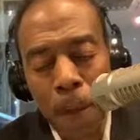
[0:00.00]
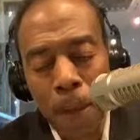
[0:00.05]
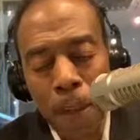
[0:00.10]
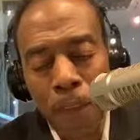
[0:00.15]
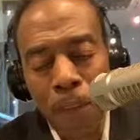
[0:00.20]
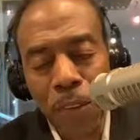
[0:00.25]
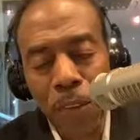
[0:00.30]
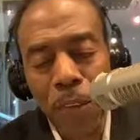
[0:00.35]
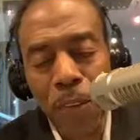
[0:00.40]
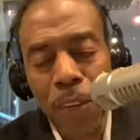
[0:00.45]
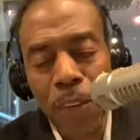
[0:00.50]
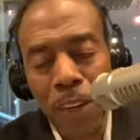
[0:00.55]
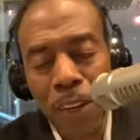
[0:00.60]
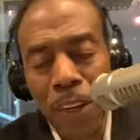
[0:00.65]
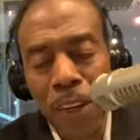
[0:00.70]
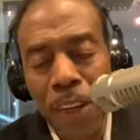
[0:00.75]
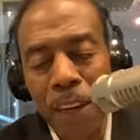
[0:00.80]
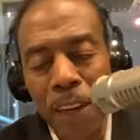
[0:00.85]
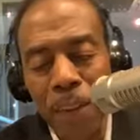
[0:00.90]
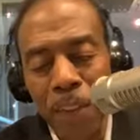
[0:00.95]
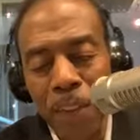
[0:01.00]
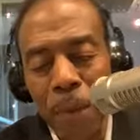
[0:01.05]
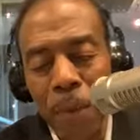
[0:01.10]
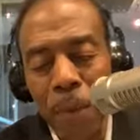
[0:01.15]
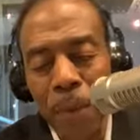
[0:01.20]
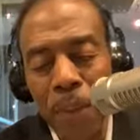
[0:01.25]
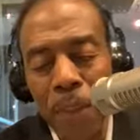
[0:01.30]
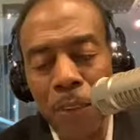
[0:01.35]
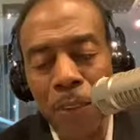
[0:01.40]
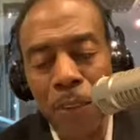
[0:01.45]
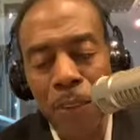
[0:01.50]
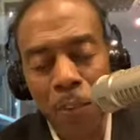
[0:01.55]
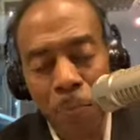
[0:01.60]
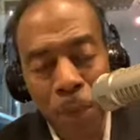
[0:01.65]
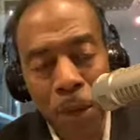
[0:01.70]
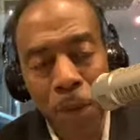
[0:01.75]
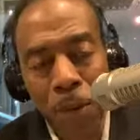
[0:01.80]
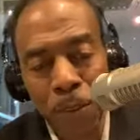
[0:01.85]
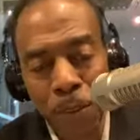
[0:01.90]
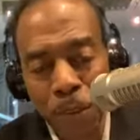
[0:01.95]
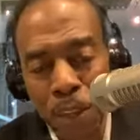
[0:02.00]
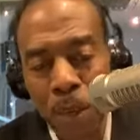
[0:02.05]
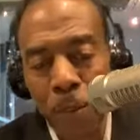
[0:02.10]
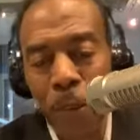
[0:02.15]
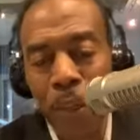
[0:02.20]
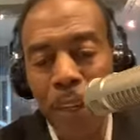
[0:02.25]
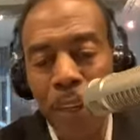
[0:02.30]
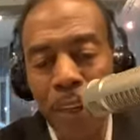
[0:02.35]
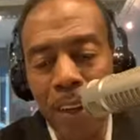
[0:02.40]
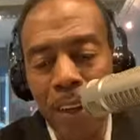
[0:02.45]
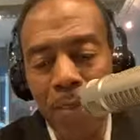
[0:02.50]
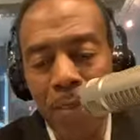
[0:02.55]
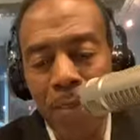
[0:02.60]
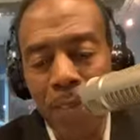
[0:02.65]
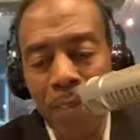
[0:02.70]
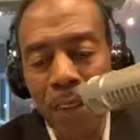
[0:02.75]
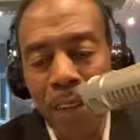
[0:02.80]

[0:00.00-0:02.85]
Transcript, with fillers: Let's start looking at some of this experience that we have.